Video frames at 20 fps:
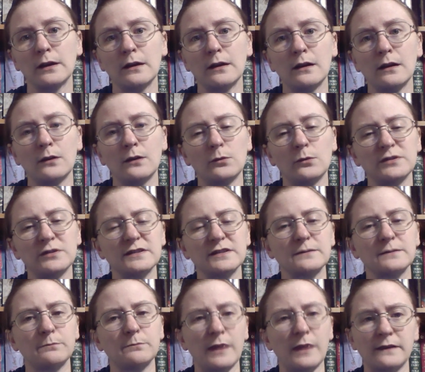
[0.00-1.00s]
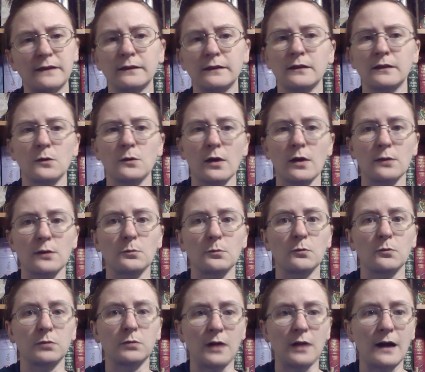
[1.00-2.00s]
which is basically where the
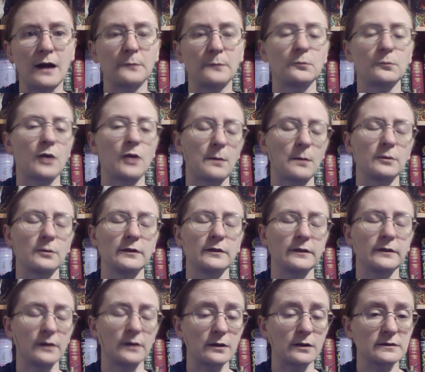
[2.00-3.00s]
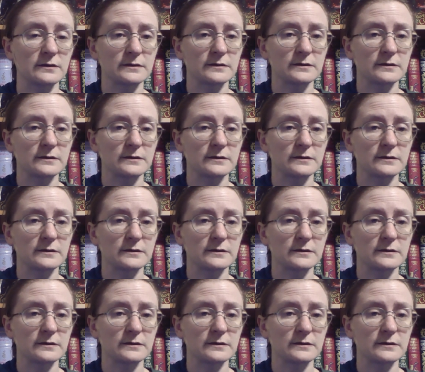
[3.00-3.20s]
plot properly starts.